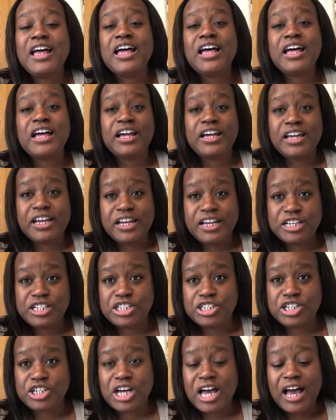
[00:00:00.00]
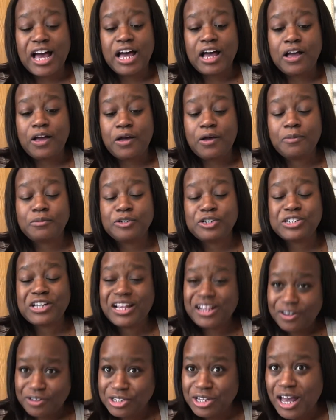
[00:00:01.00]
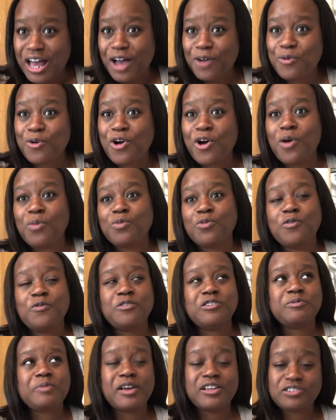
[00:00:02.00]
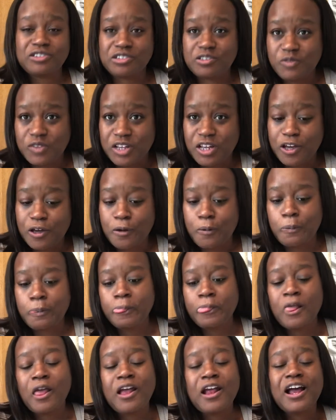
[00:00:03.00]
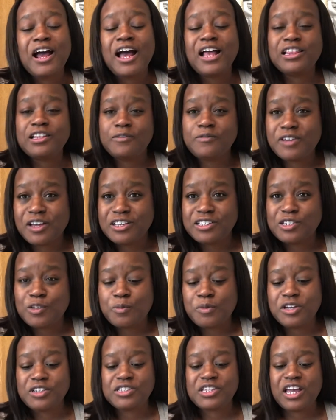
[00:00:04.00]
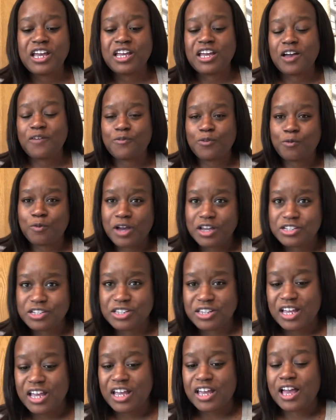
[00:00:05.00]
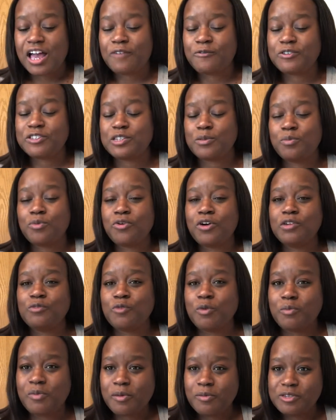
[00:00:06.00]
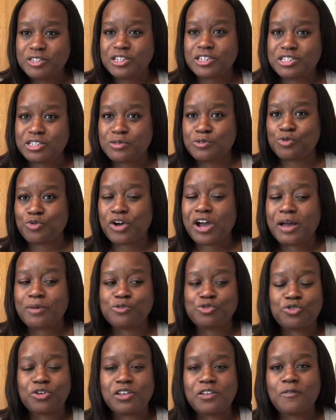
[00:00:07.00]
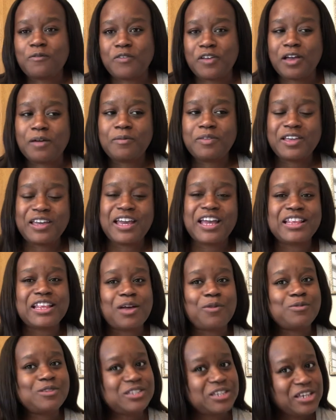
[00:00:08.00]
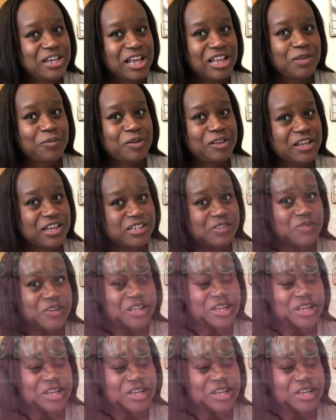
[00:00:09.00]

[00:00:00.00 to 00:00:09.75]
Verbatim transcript: Again, to um, shout out to Aqua Home Group for sponsoring this video. I love y'all so much. Thank y'all for watching. Thank y'all for supporting. Remember to subscribe, join the family, and I will see y'all in my next